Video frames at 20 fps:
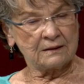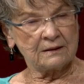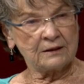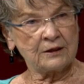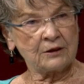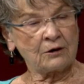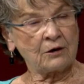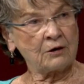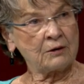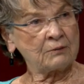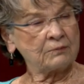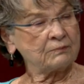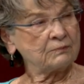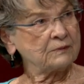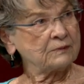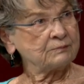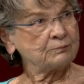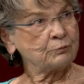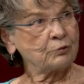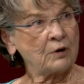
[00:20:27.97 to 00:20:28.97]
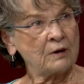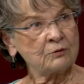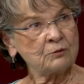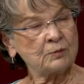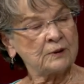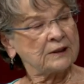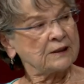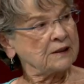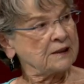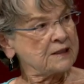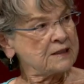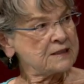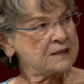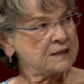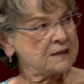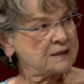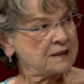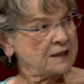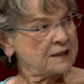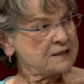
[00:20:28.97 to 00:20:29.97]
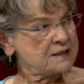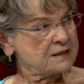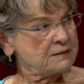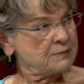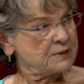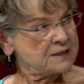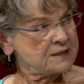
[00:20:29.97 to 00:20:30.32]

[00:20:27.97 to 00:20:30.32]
there are probably at least a dozen